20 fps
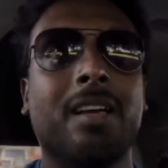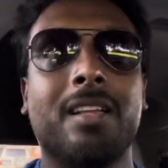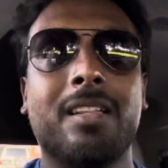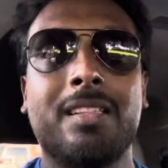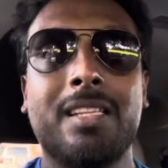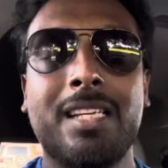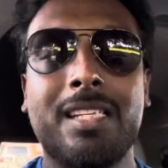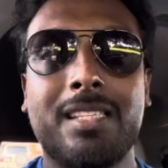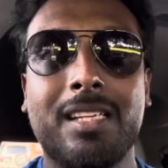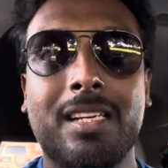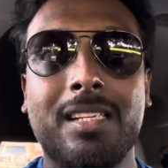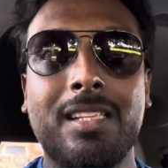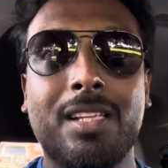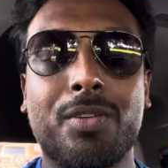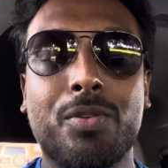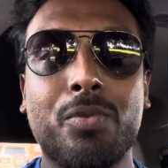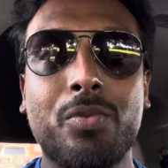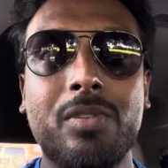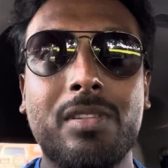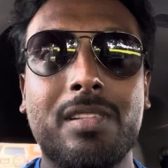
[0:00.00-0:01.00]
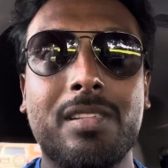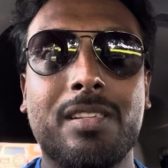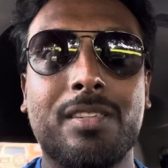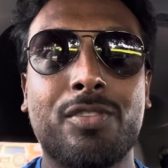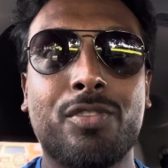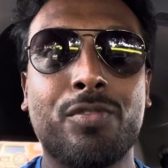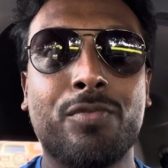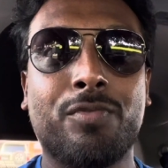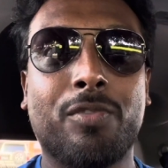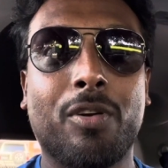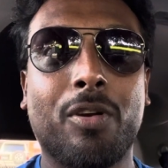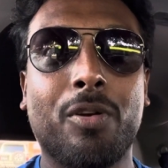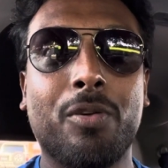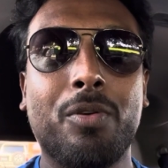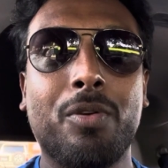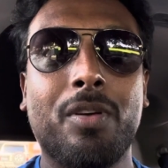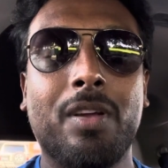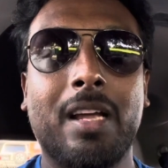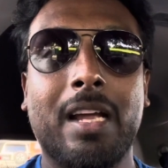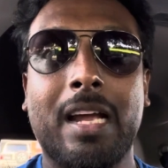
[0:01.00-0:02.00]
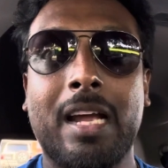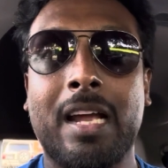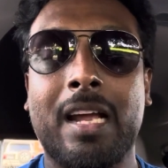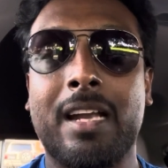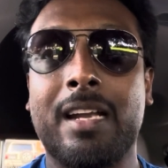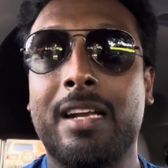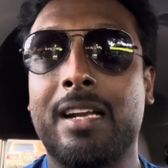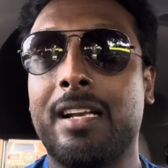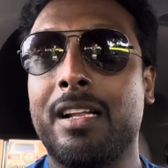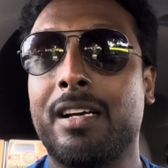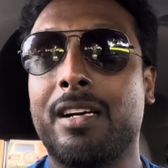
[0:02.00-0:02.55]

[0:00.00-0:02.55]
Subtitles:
These are the rules to follow. And